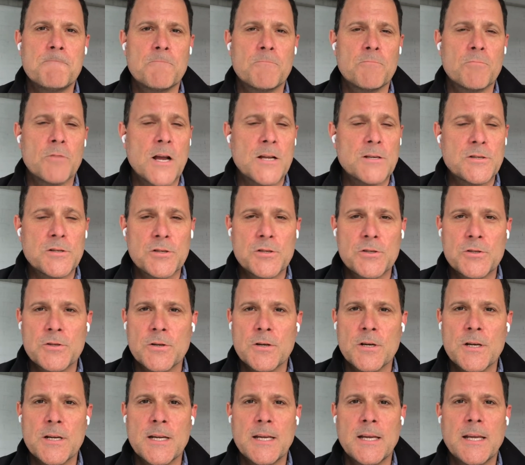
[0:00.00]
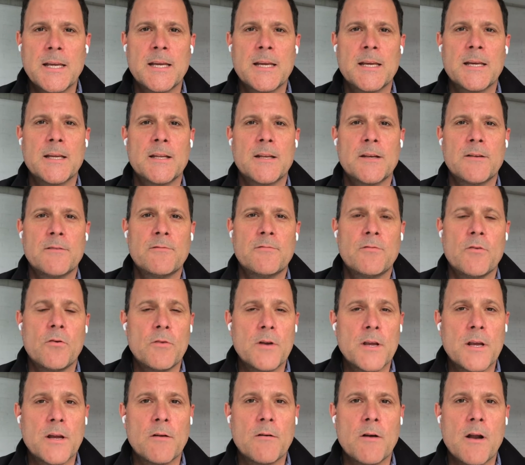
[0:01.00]
registering and
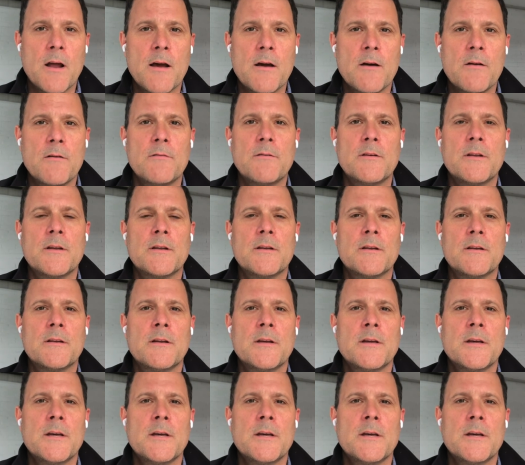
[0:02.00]
phoning around, and